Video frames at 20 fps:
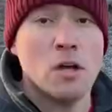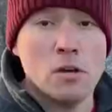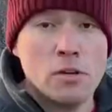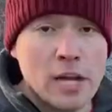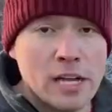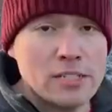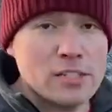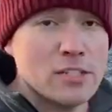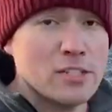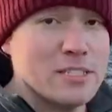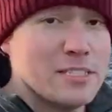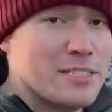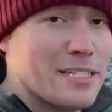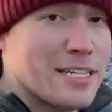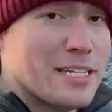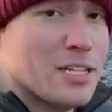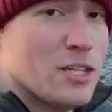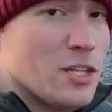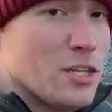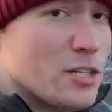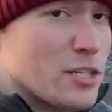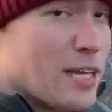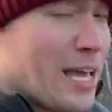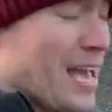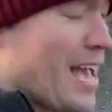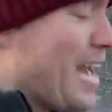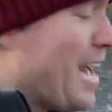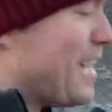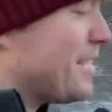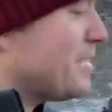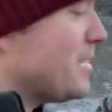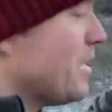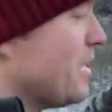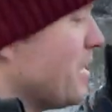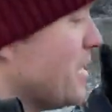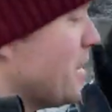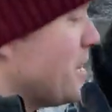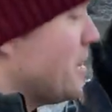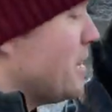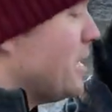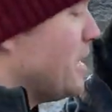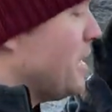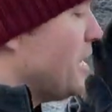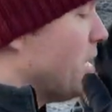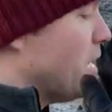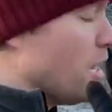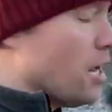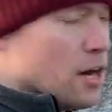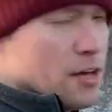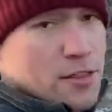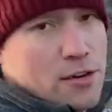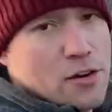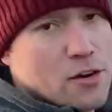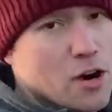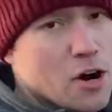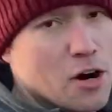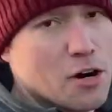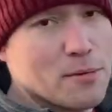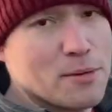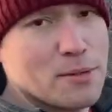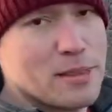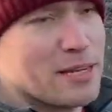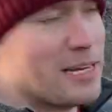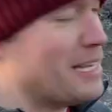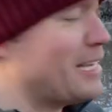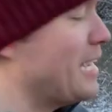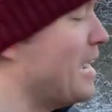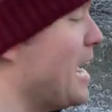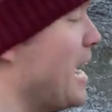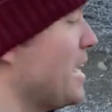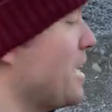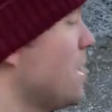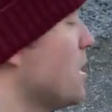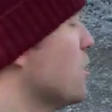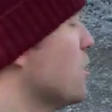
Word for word: Okay, so let's take a look at the other armor that I got.